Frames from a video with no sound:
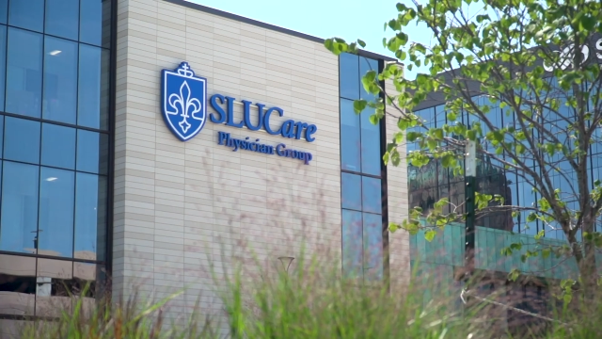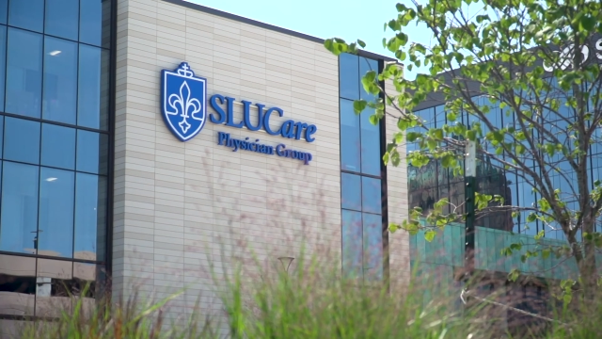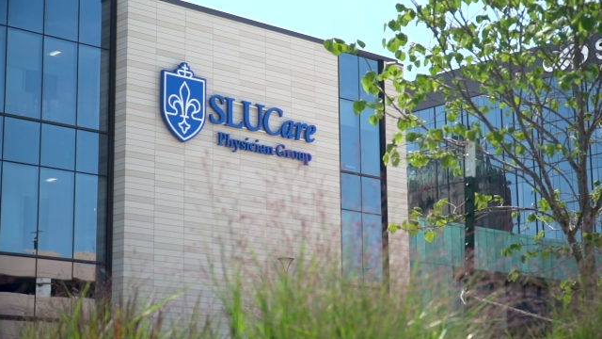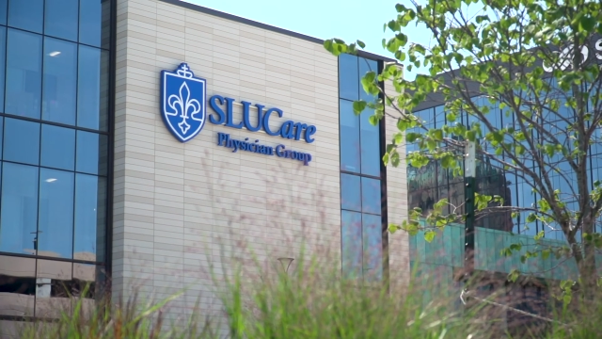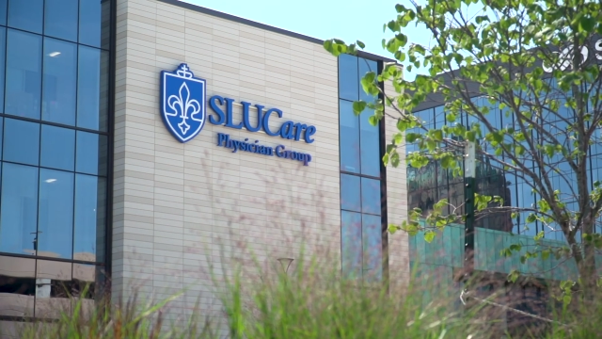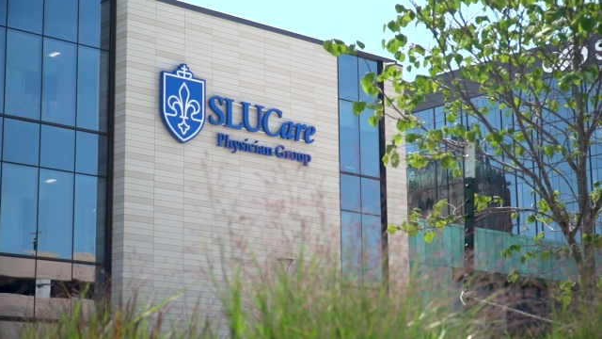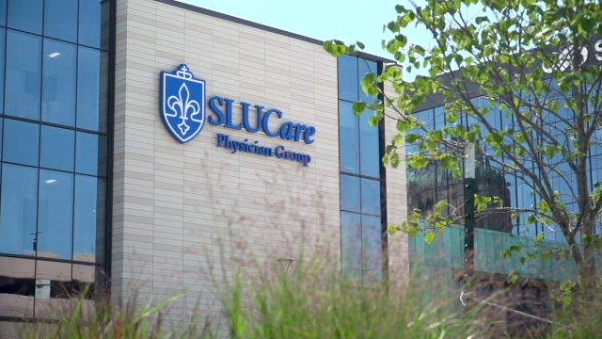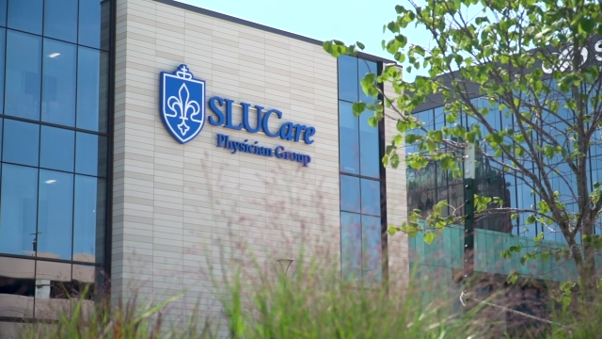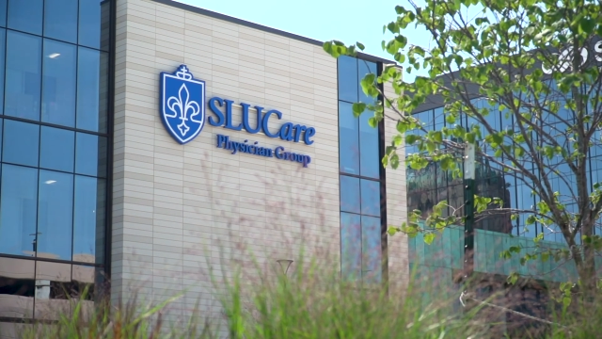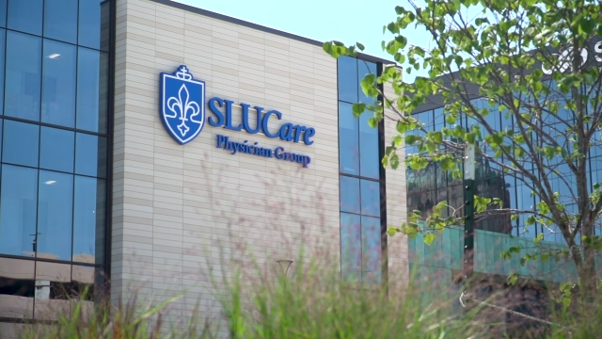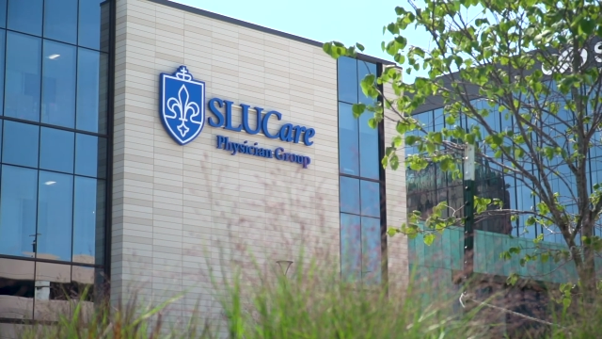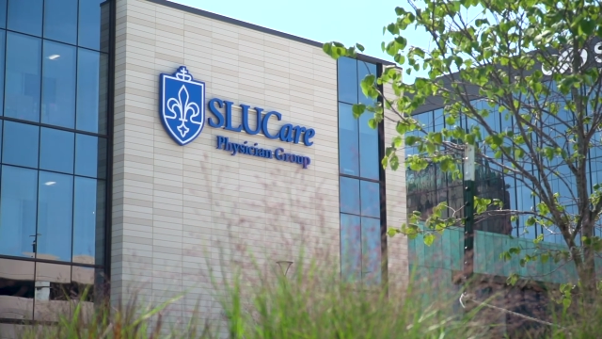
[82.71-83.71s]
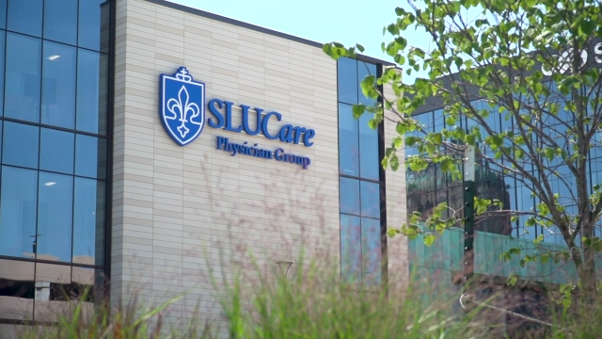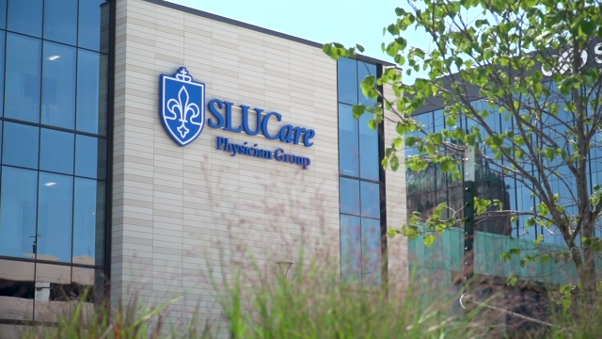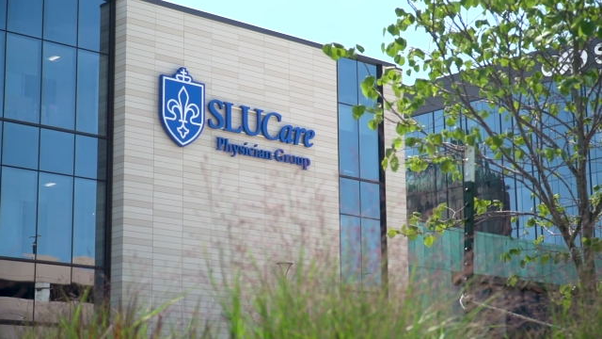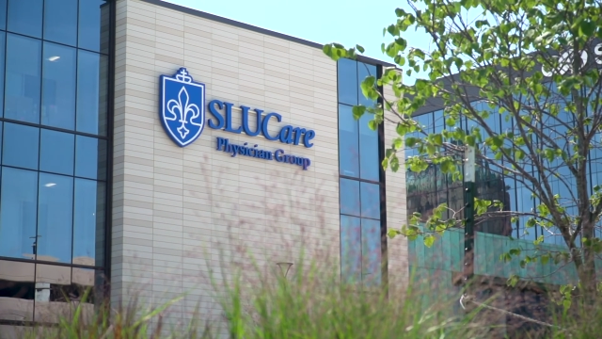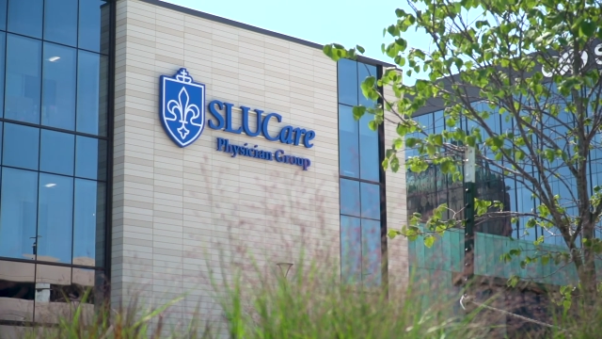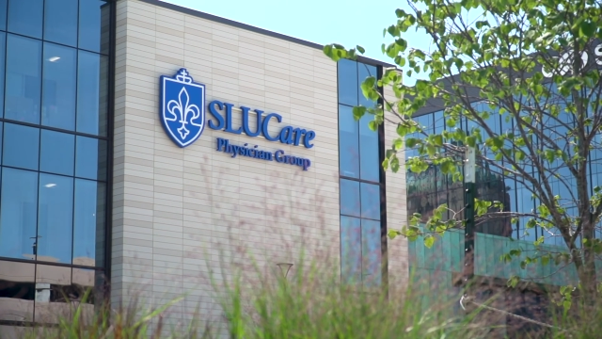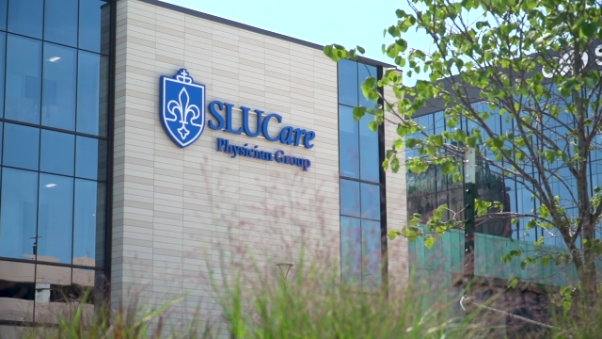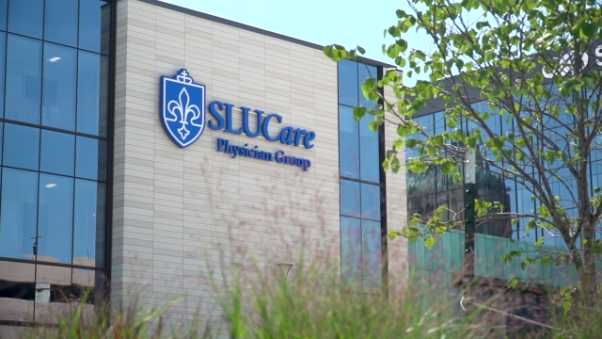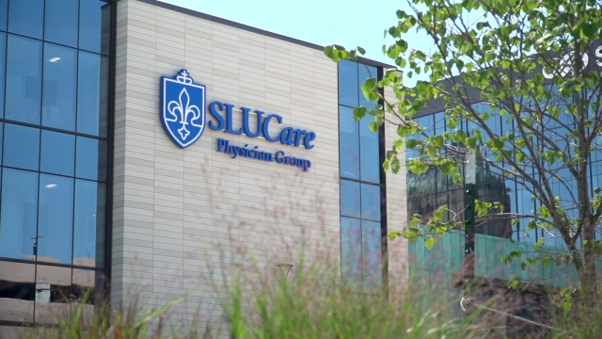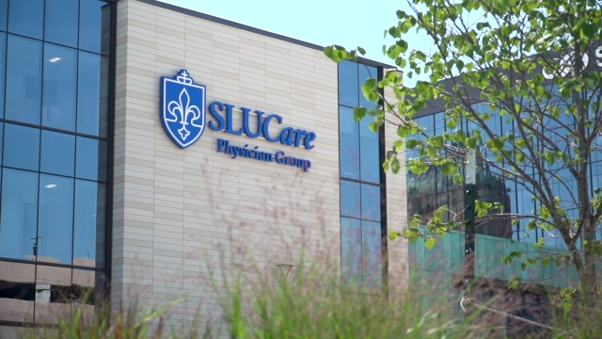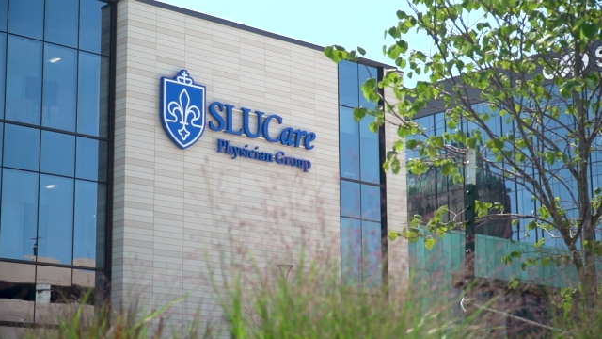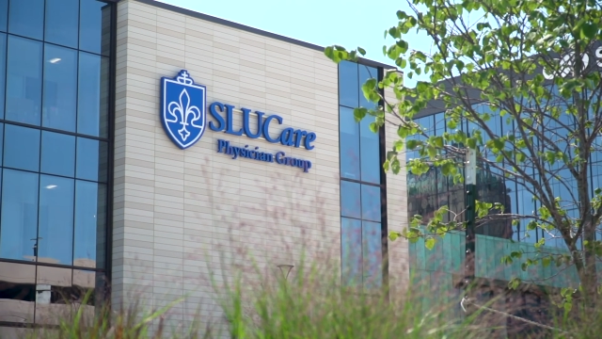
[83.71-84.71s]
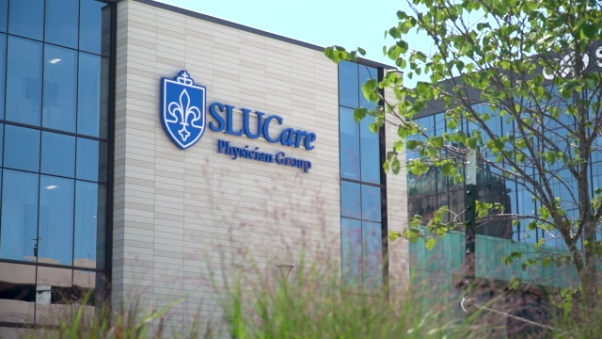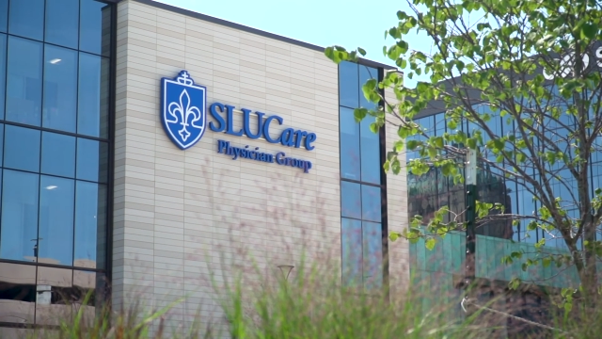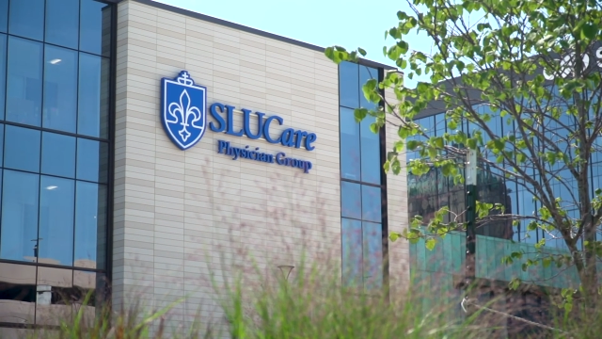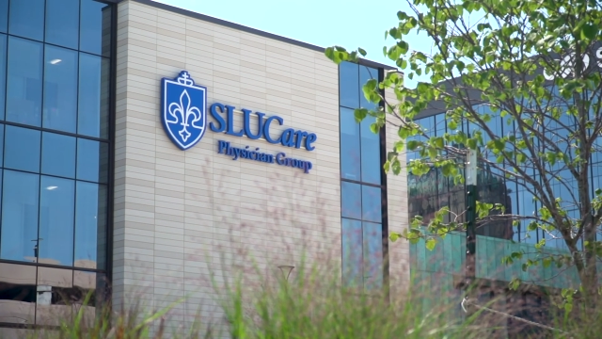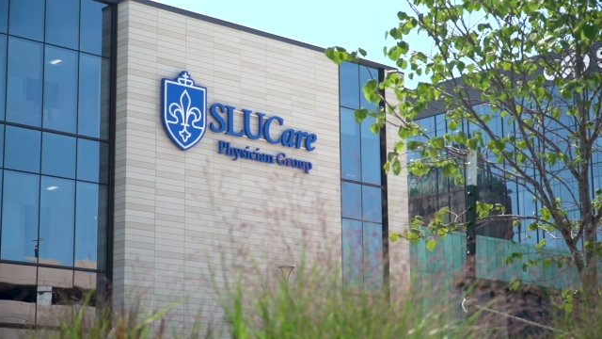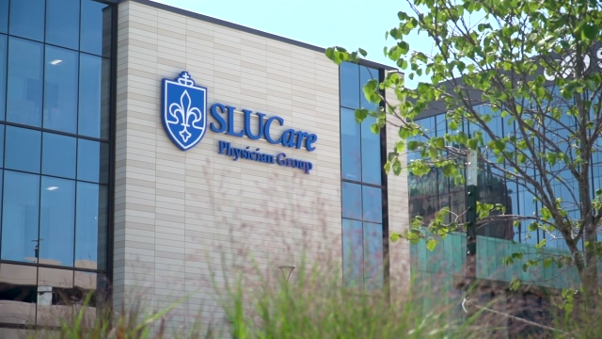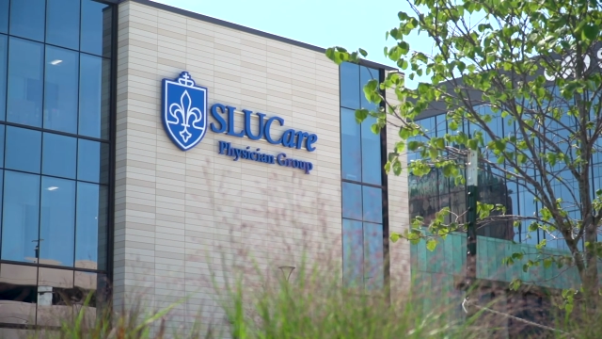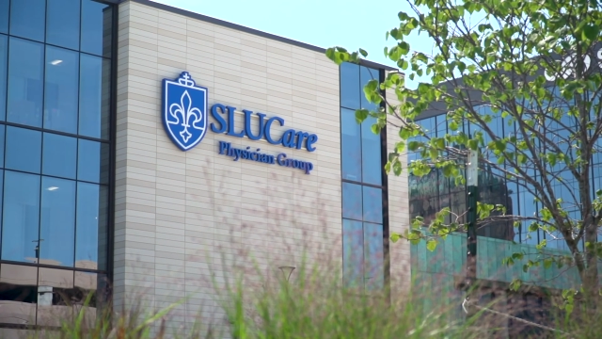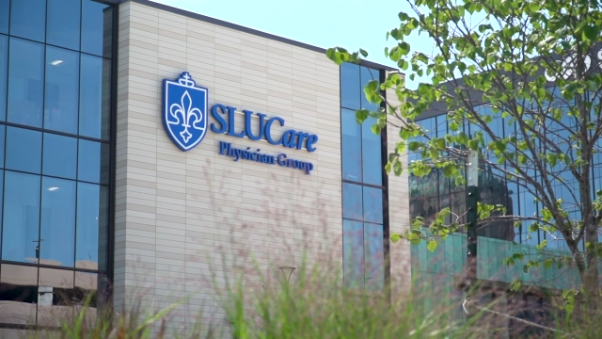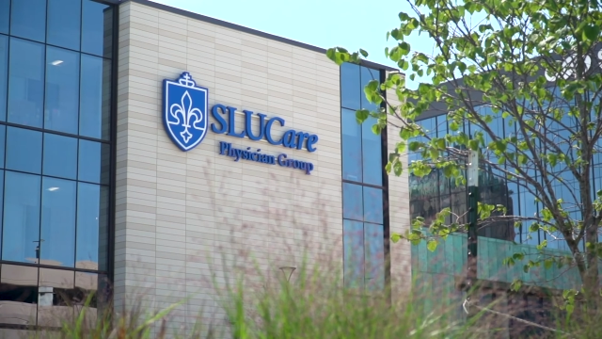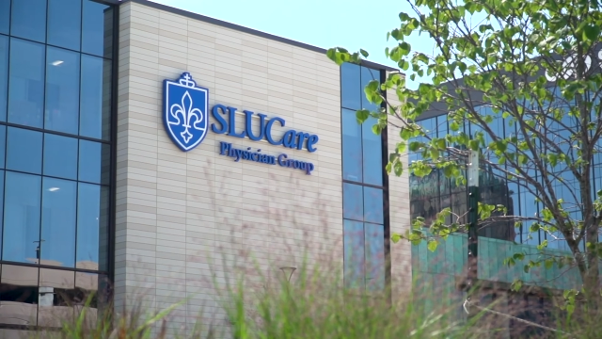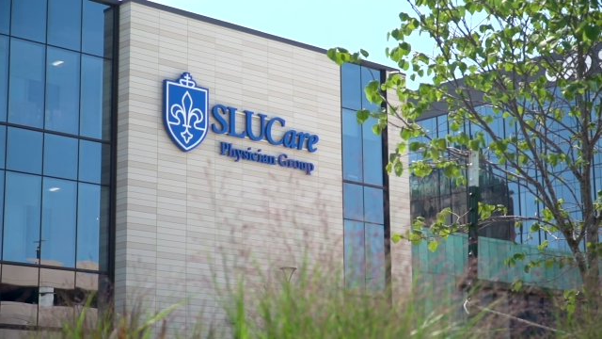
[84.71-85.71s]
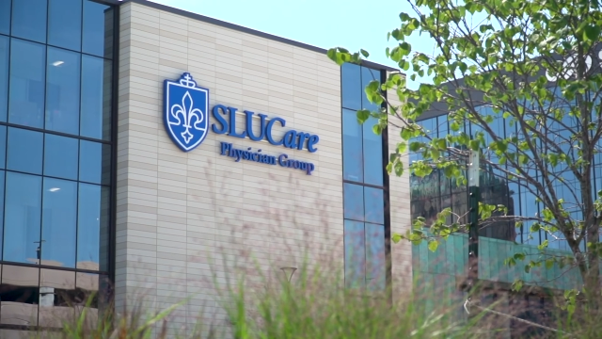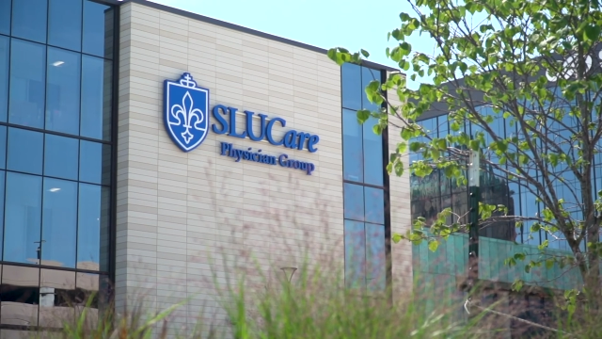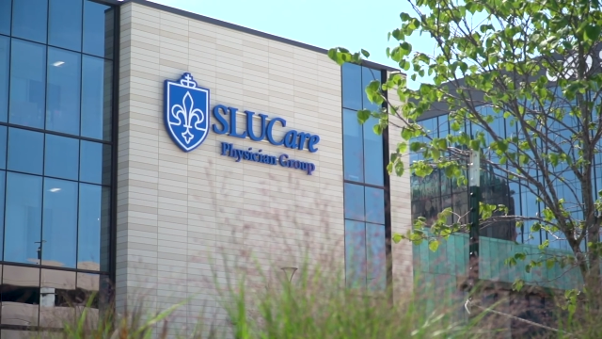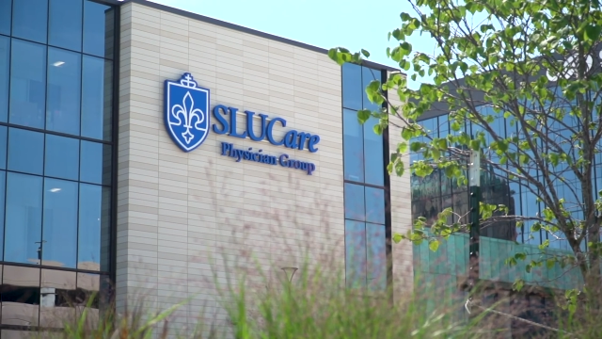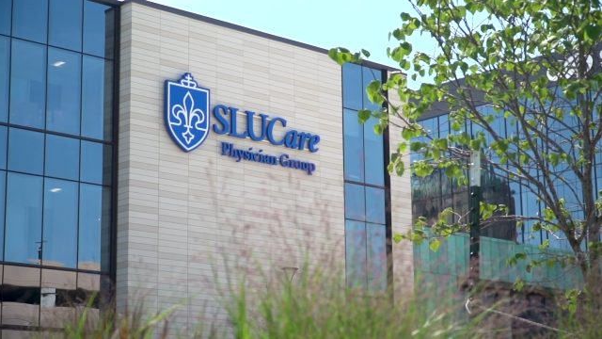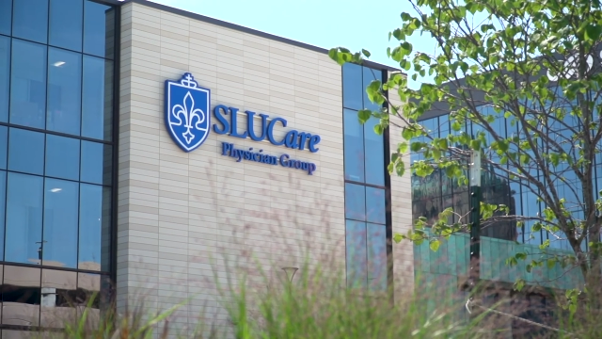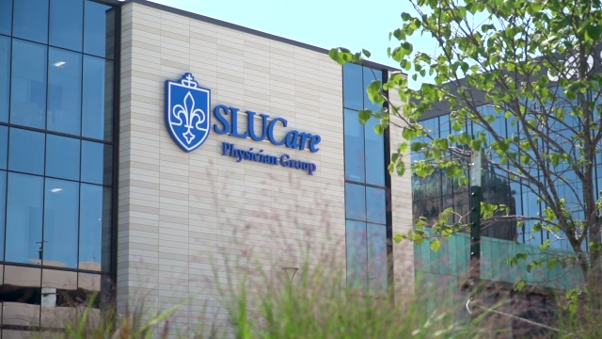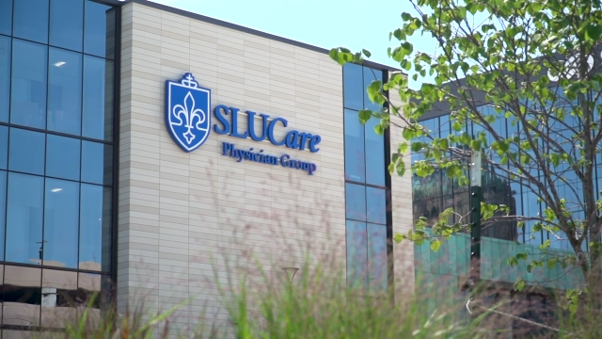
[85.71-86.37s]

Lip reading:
Nobody's mouth can be seen.